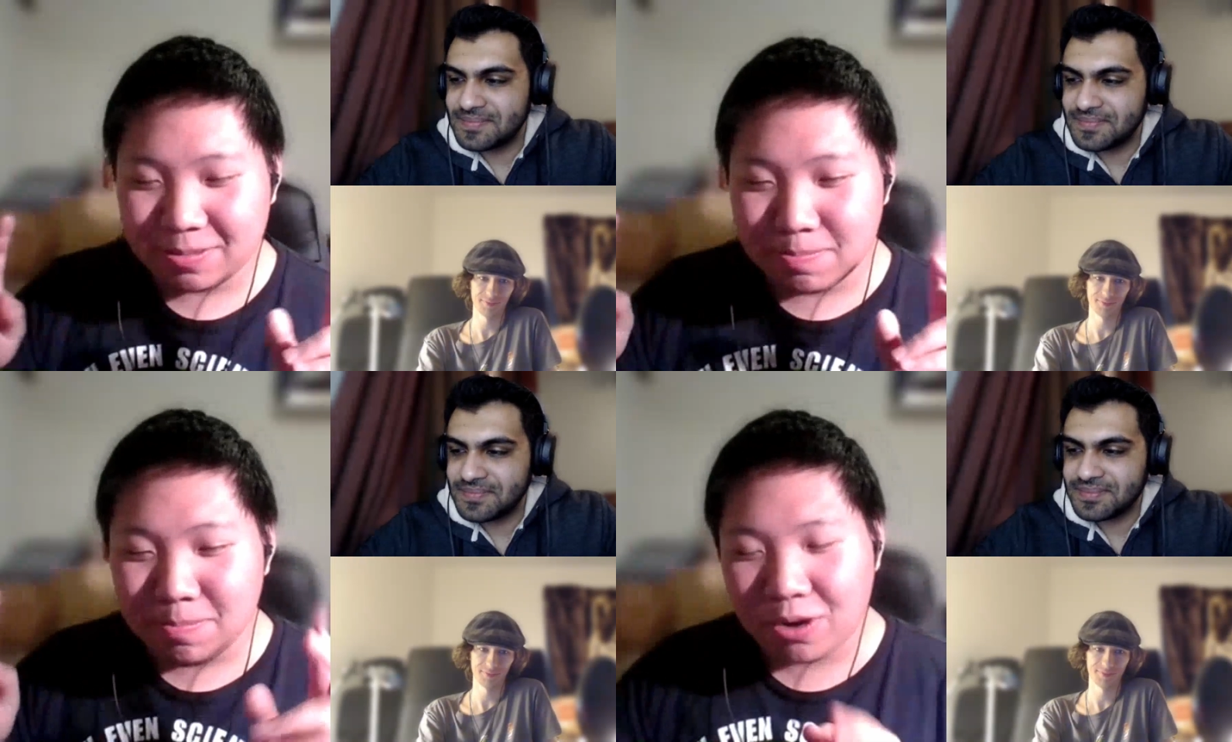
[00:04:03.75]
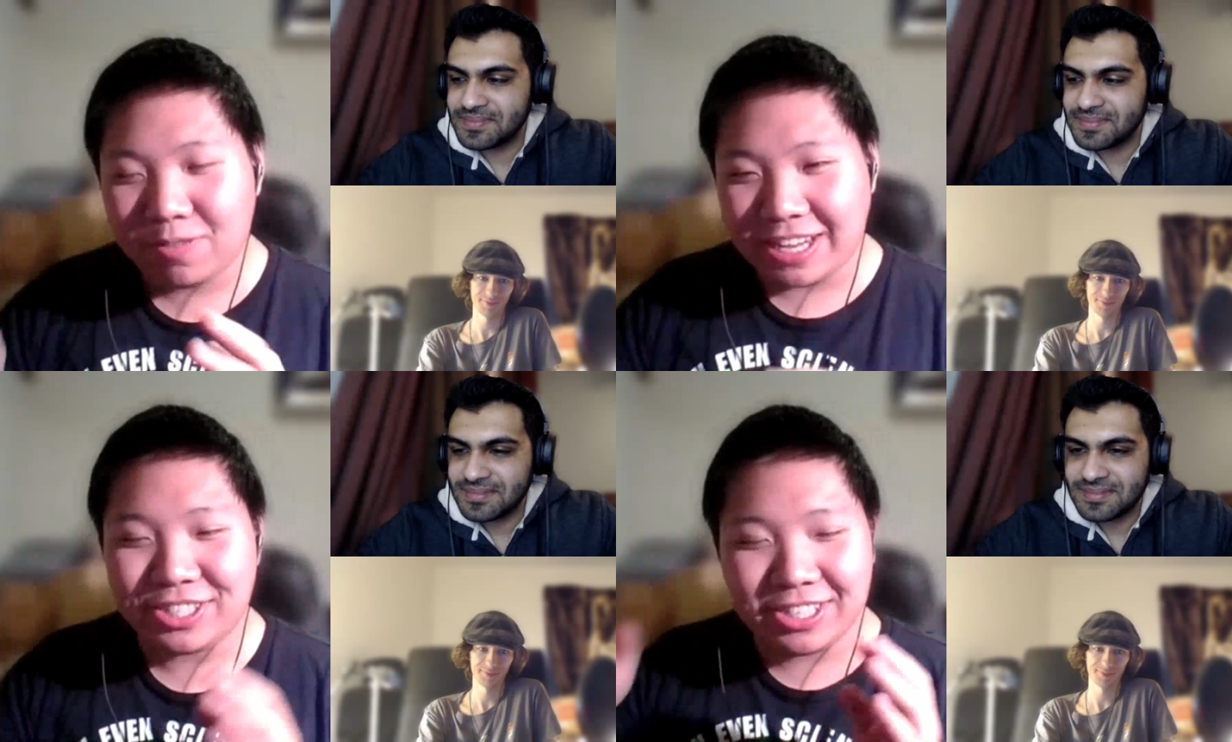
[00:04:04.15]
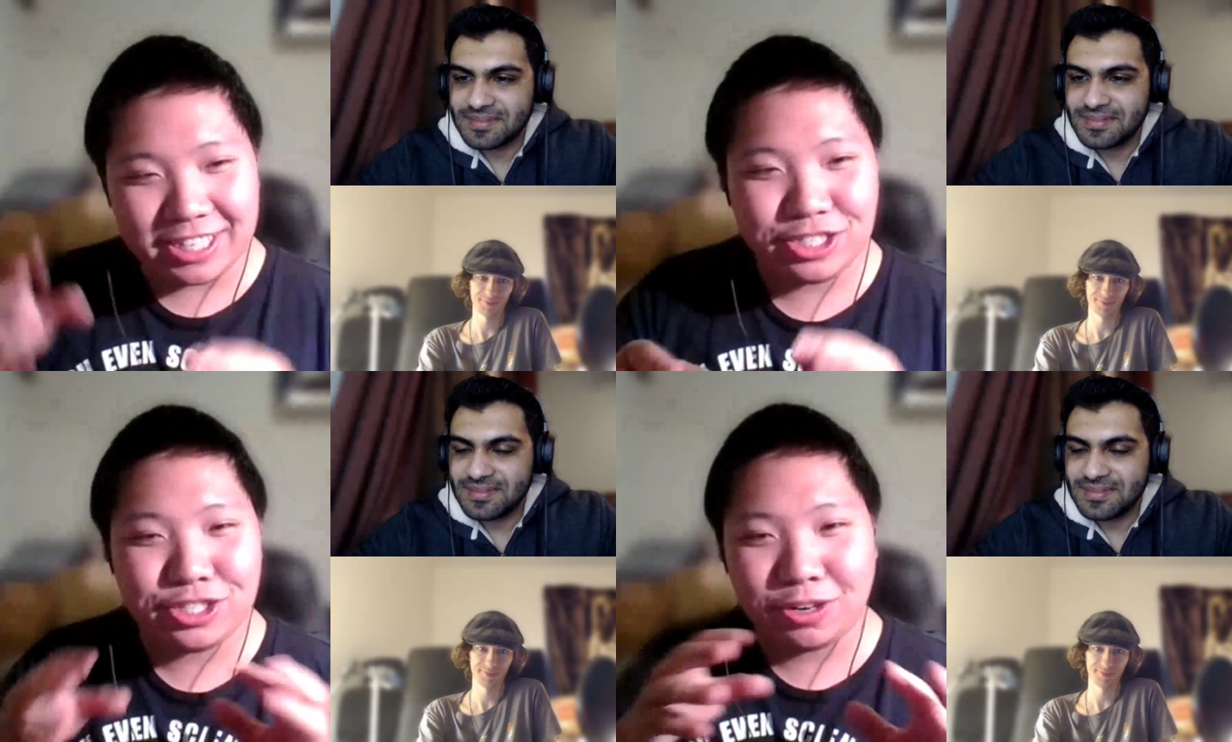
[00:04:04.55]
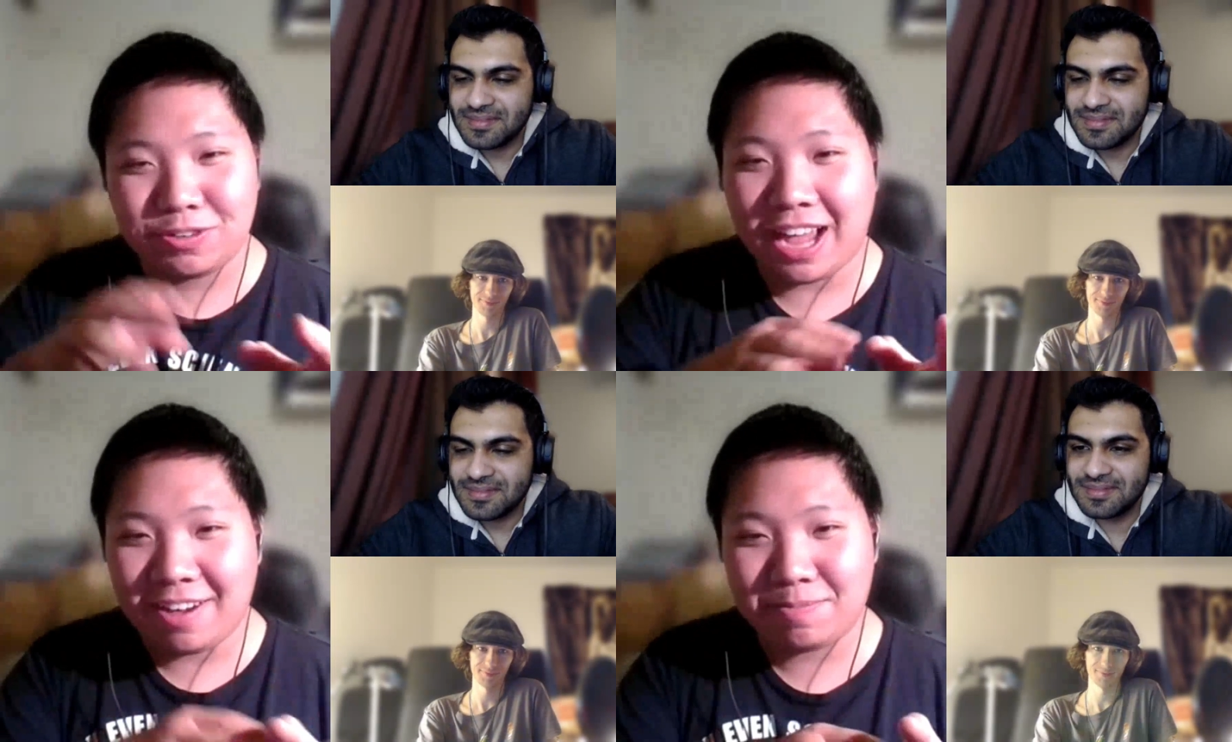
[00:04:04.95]
Speaker 1: motivation he's
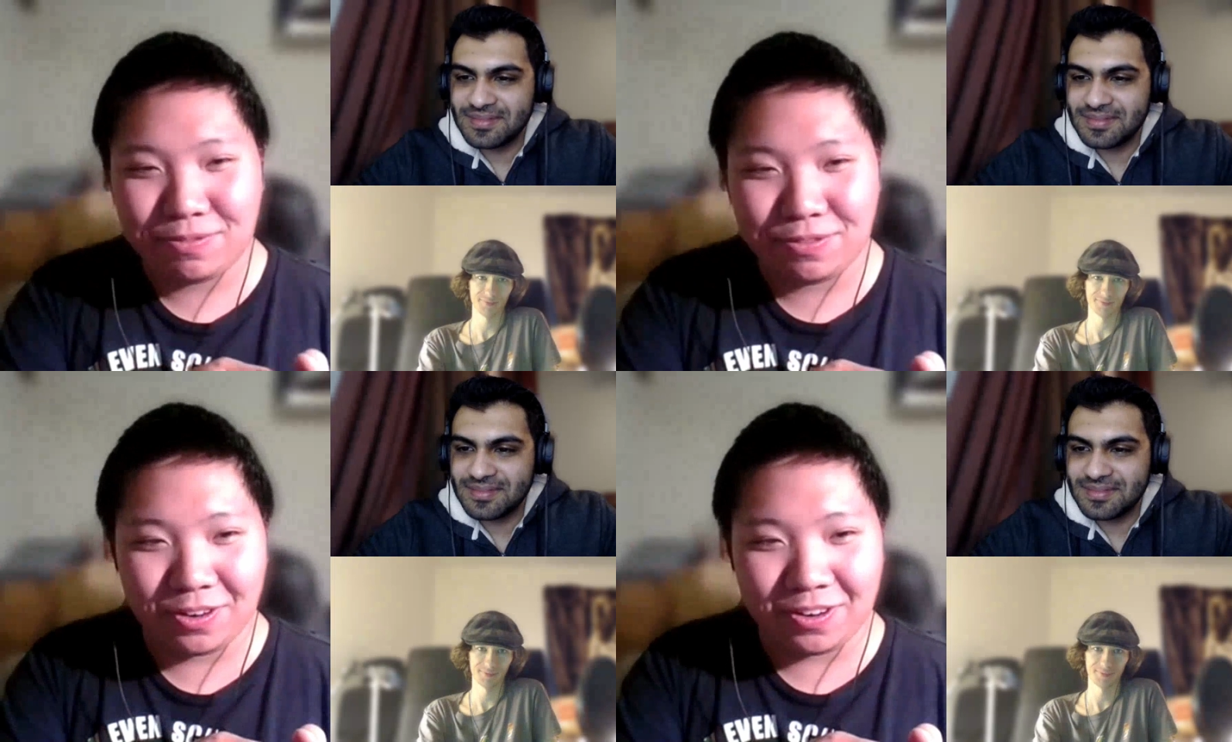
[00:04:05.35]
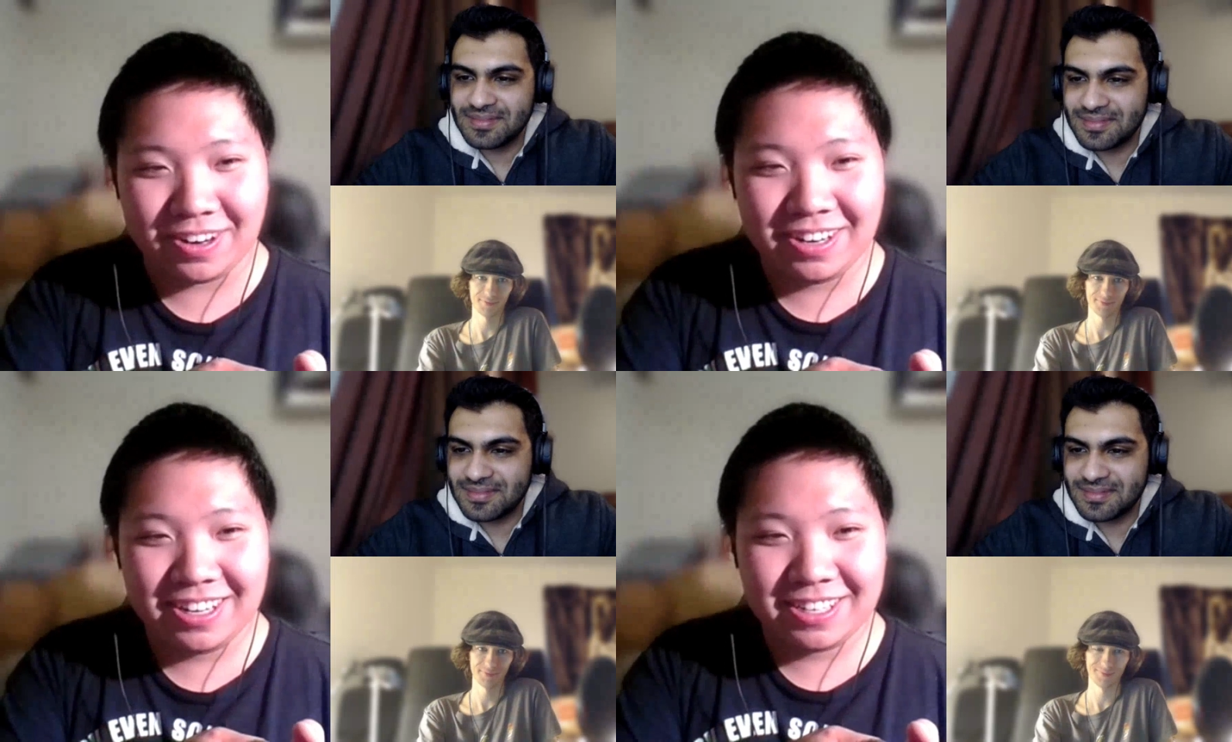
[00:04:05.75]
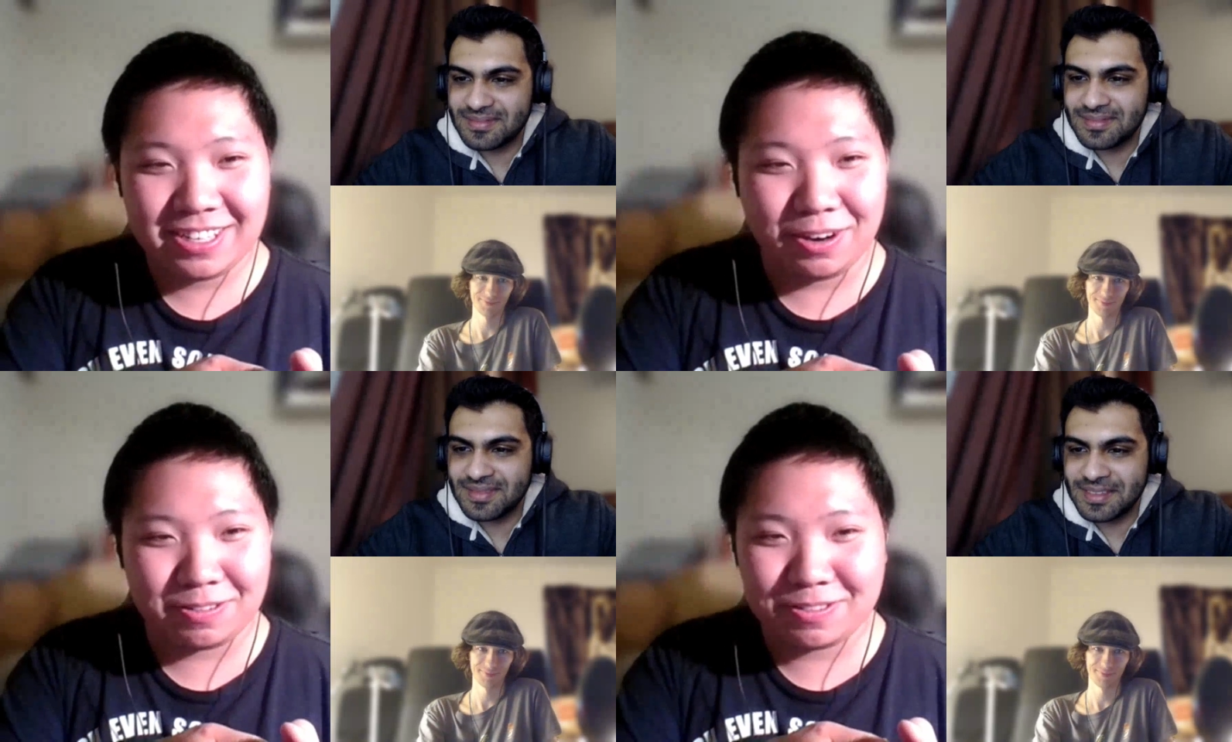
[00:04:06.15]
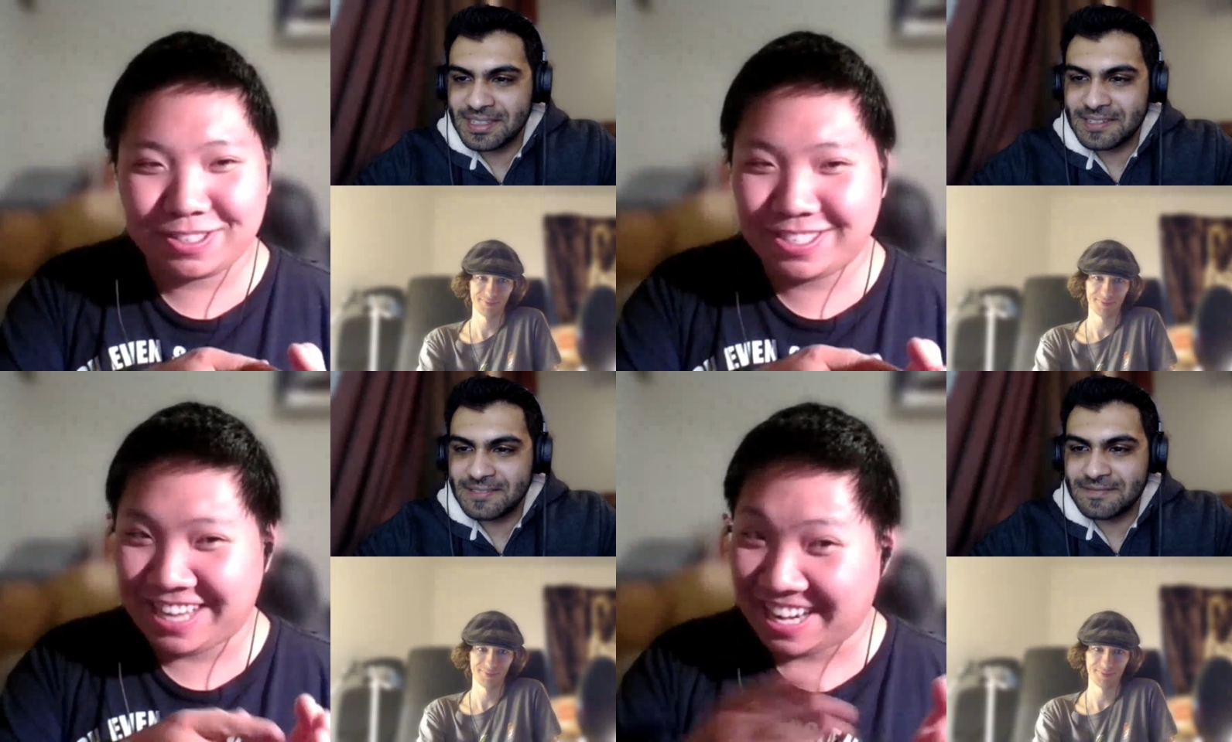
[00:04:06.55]
shown to have before you know
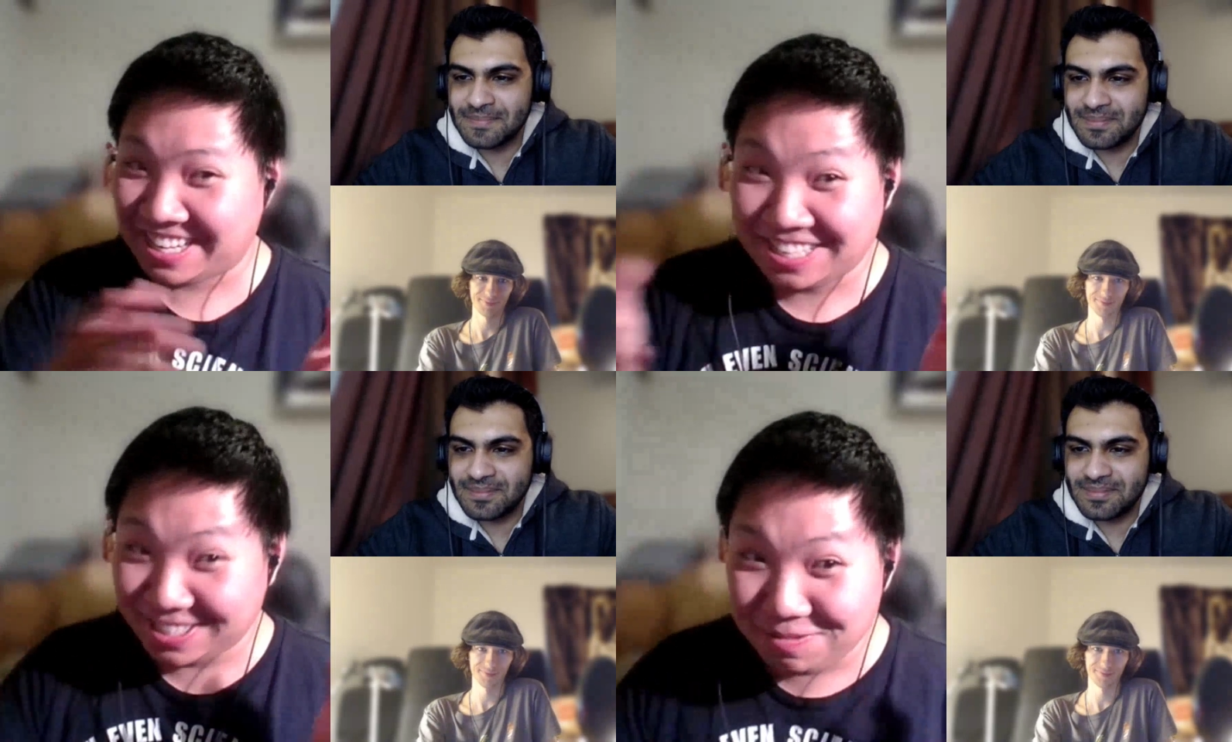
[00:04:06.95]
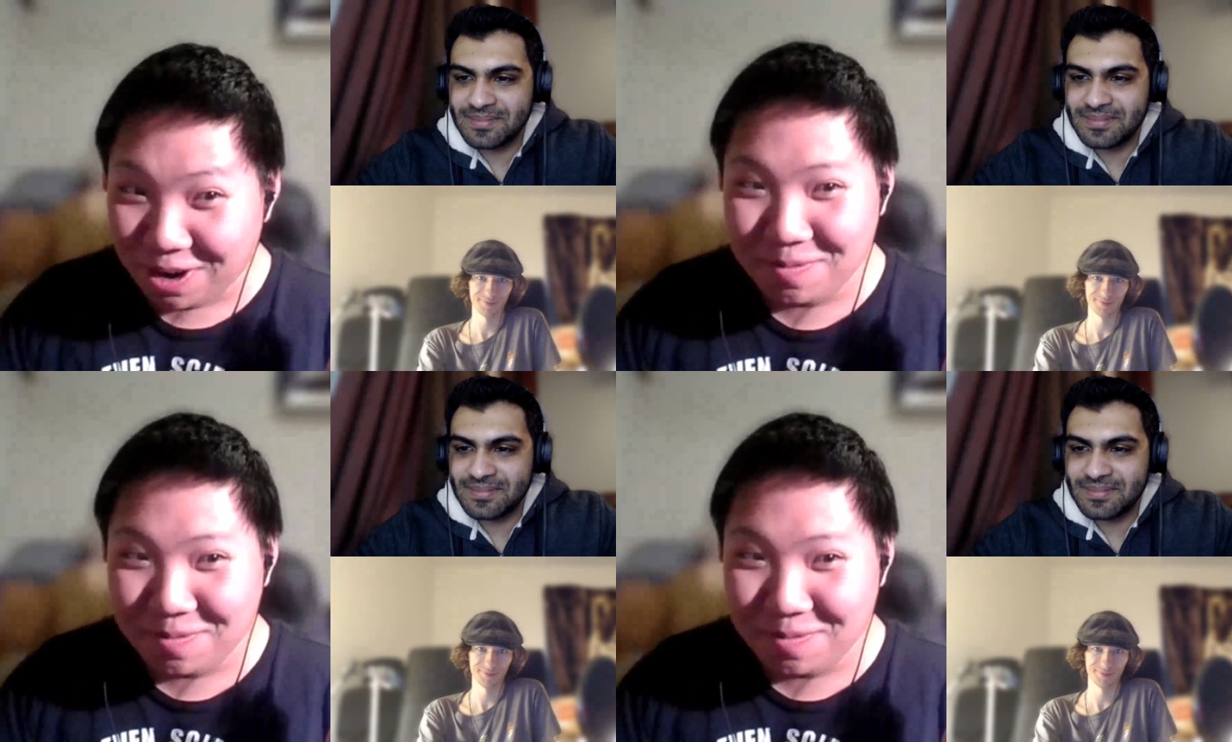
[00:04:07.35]
technically